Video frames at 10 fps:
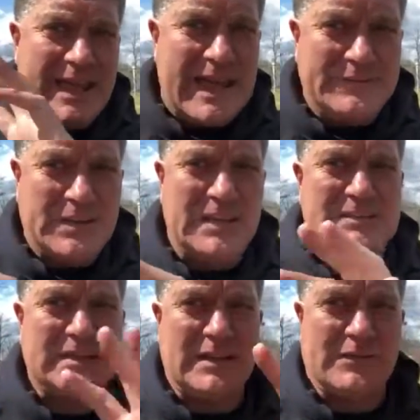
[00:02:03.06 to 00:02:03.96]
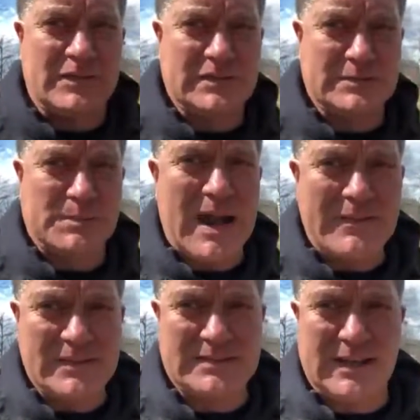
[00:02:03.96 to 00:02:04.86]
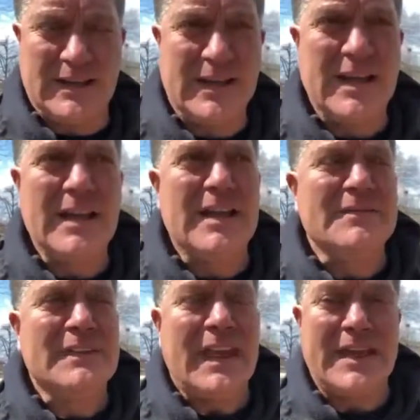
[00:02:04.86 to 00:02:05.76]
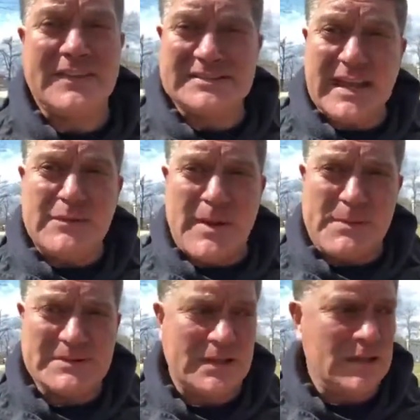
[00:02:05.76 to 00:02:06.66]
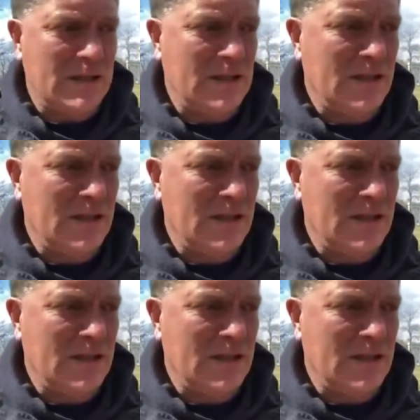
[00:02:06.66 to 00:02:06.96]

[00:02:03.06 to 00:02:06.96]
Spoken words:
say advocacy versus privacy. And the state advocacy